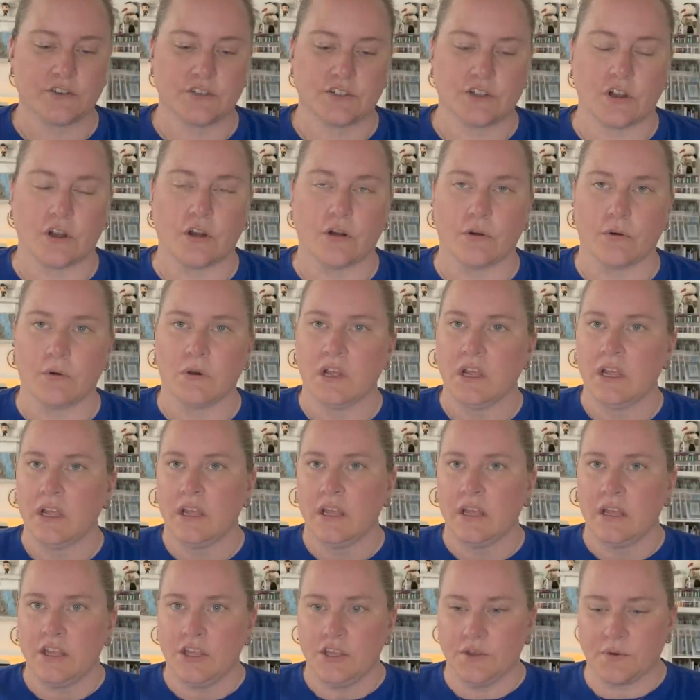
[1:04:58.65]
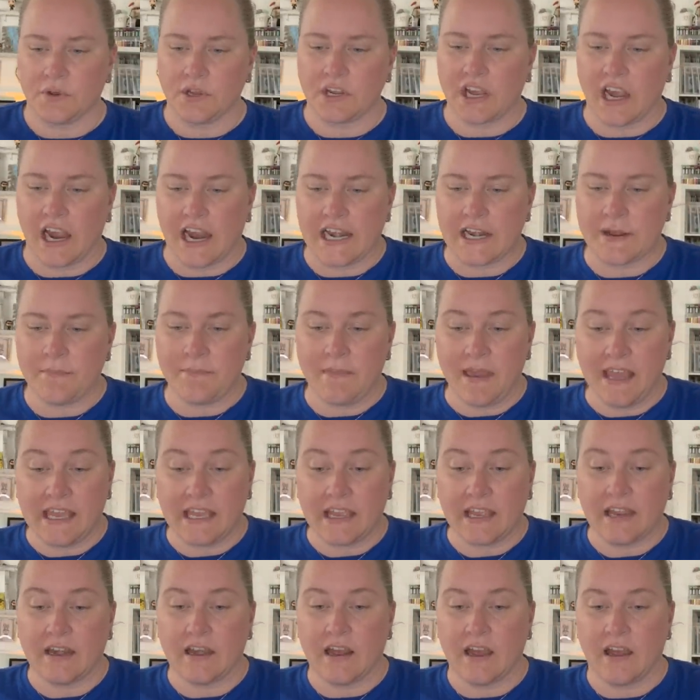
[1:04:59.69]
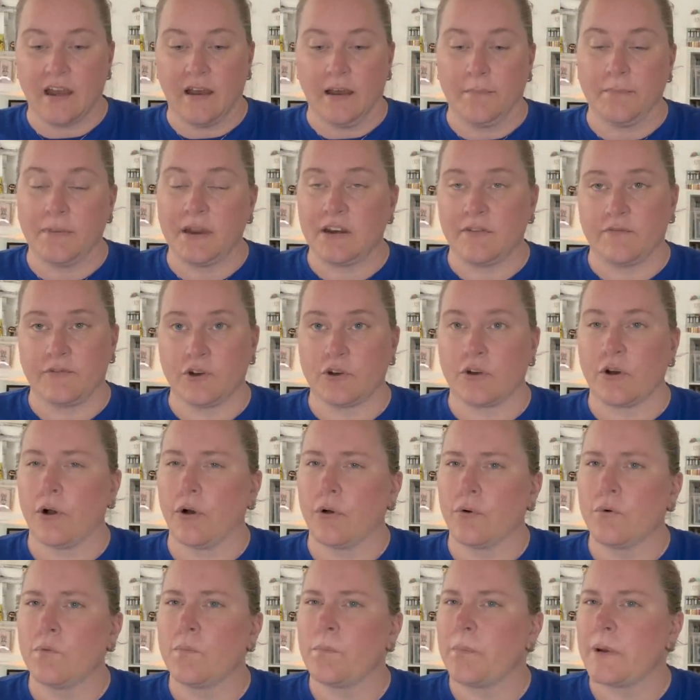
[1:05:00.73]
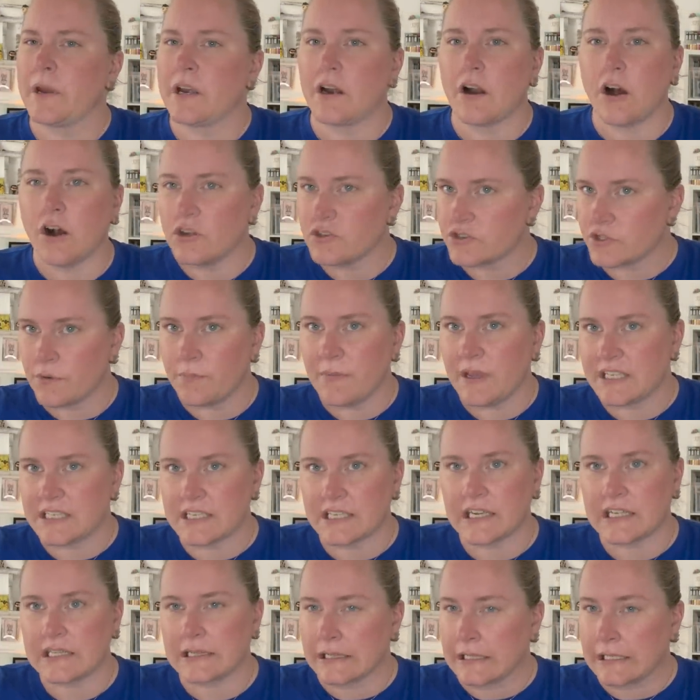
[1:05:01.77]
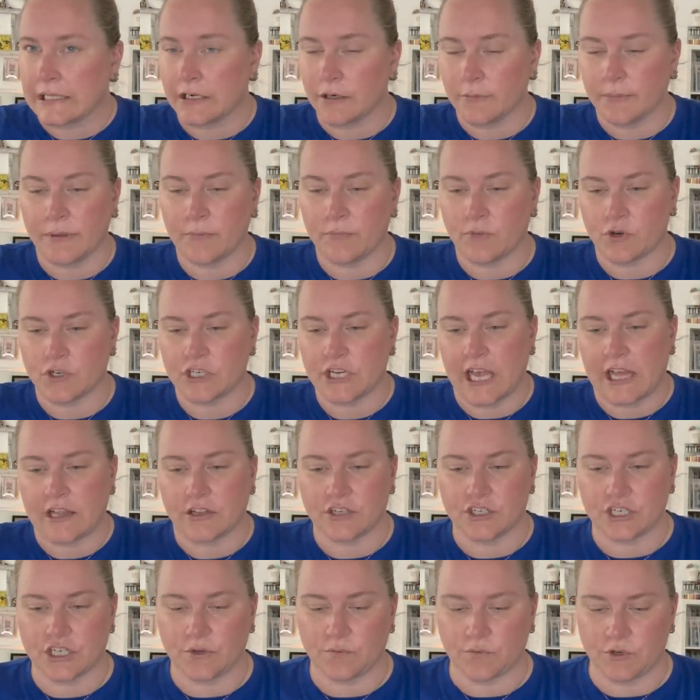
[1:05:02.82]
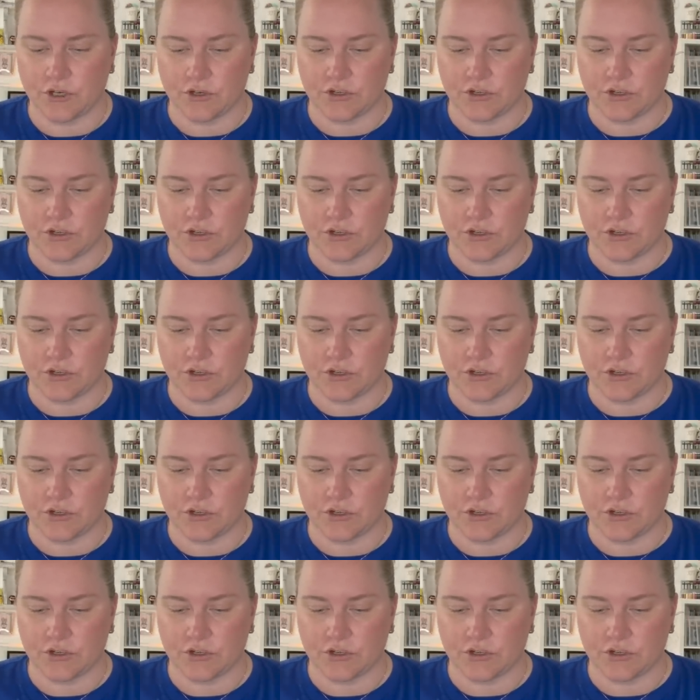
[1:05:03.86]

So you can kind of make it a bit of your own, but it also makes it a little bit more challenging when you're